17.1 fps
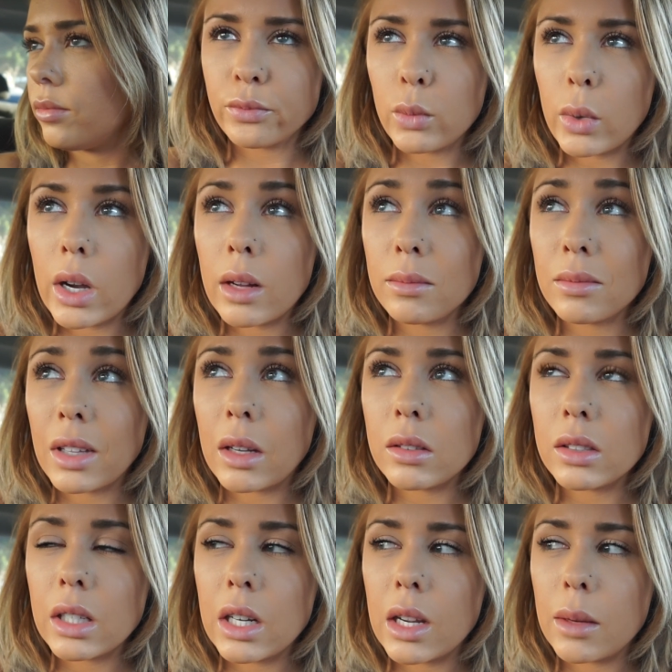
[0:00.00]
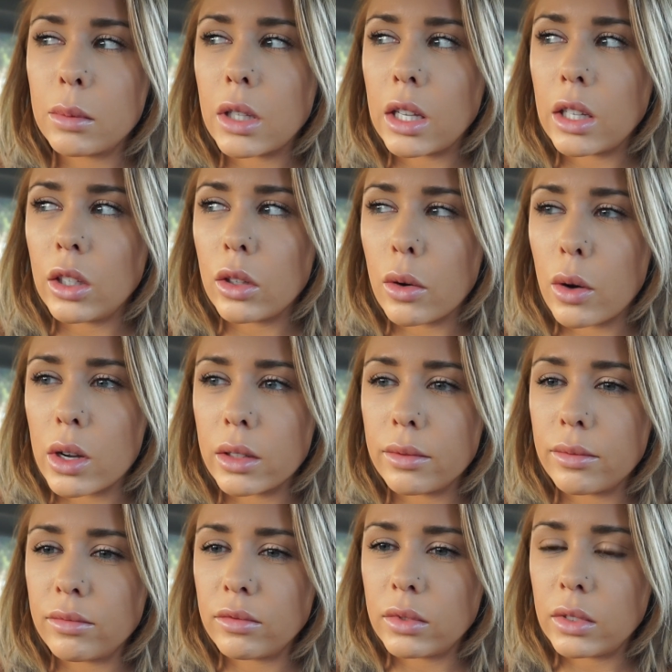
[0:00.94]
Well, I was gonna update you
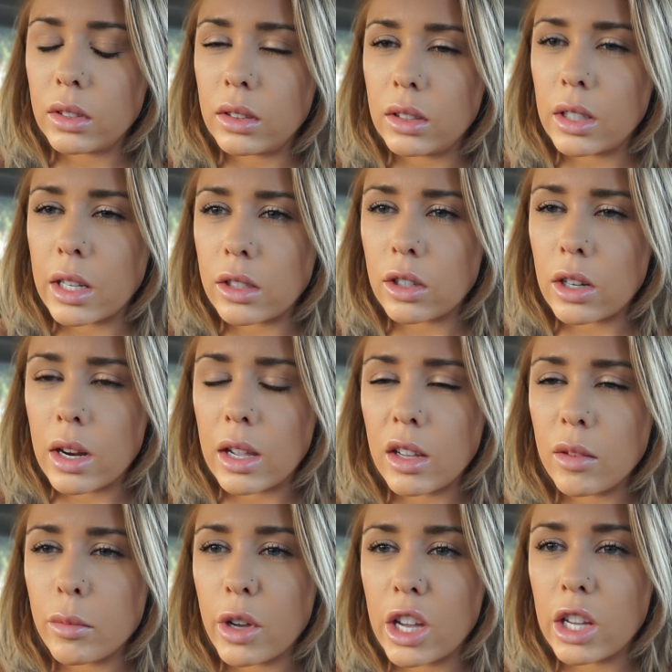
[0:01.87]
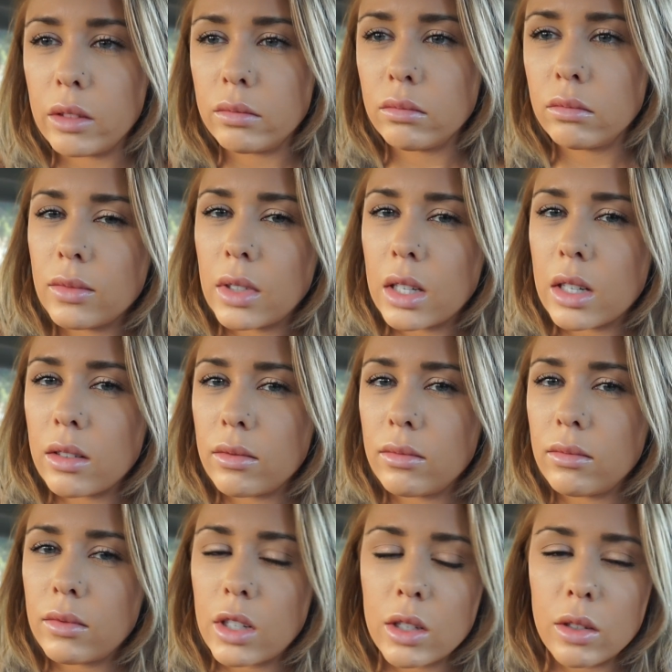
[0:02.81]
on yesterday, but I
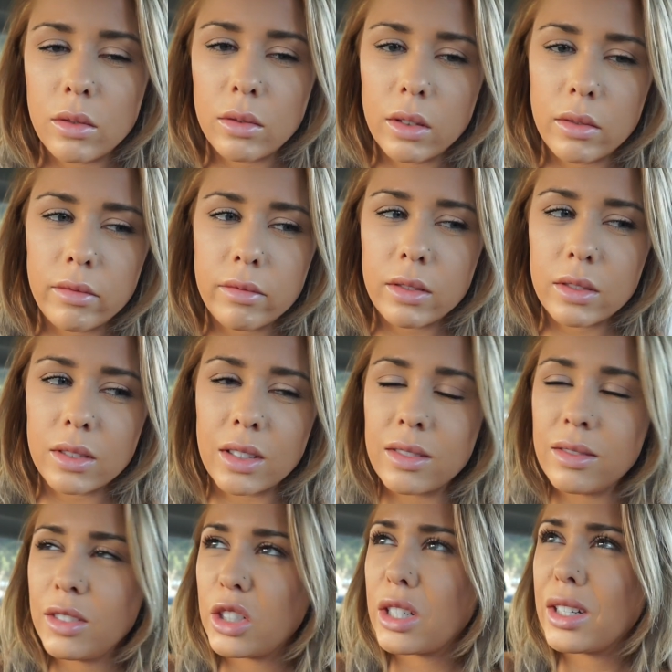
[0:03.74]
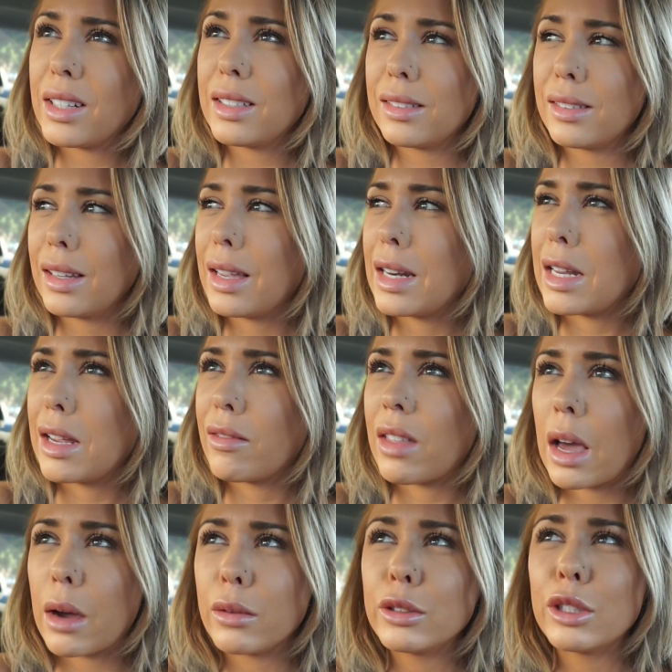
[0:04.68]
don't know if you're gonna see any of
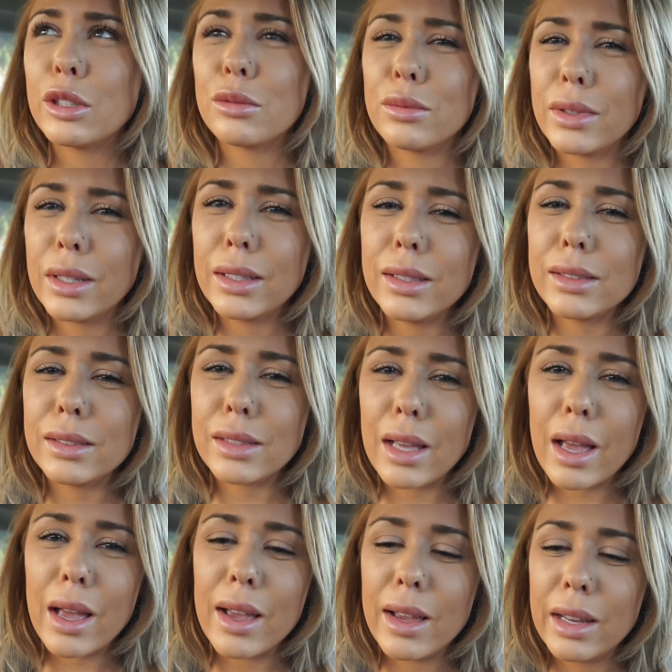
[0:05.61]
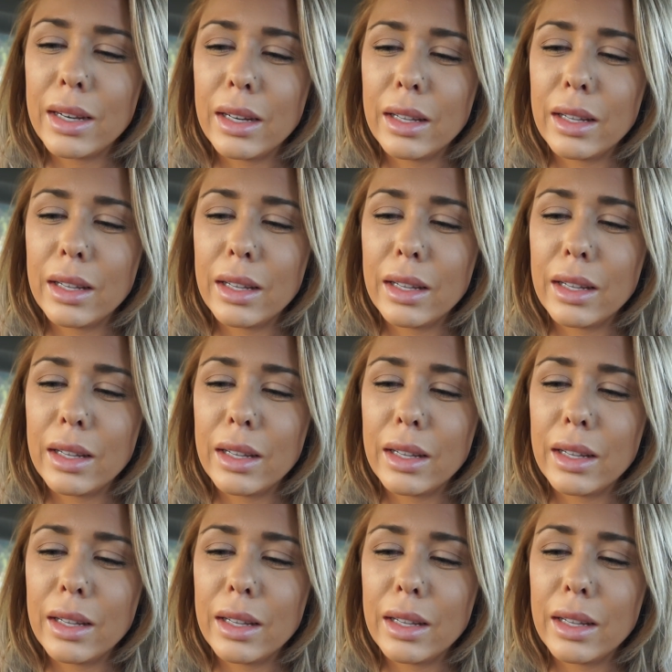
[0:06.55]
that, which is really sad.